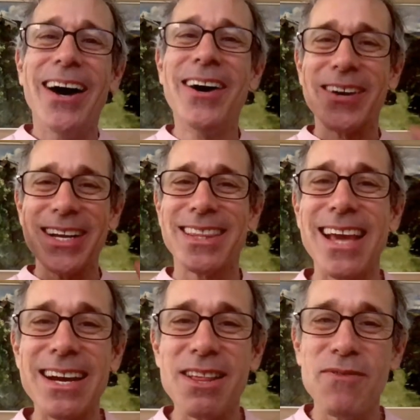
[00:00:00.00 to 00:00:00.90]
Or at the
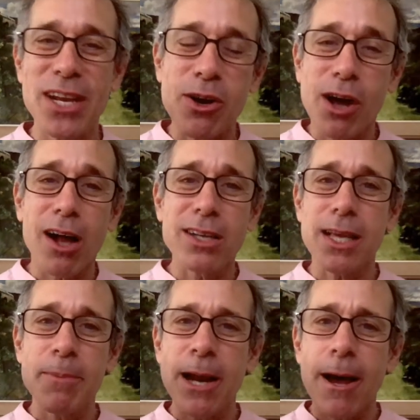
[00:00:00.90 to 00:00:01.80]
end of the video, call
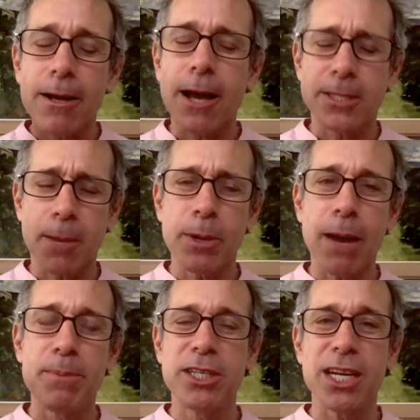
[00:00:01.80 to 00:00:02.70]
someone
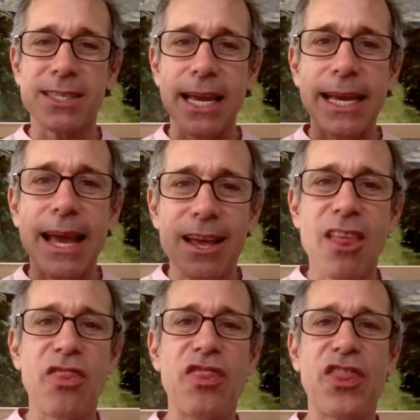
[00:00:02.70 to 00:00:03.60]
up and just say,
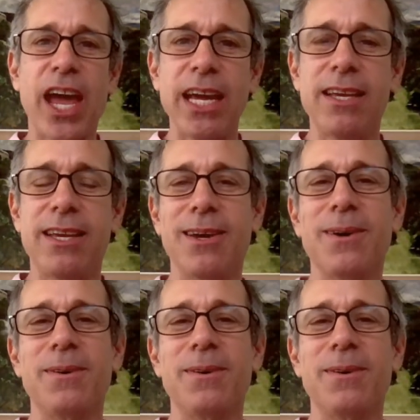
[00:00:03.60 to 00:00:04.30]
thank you.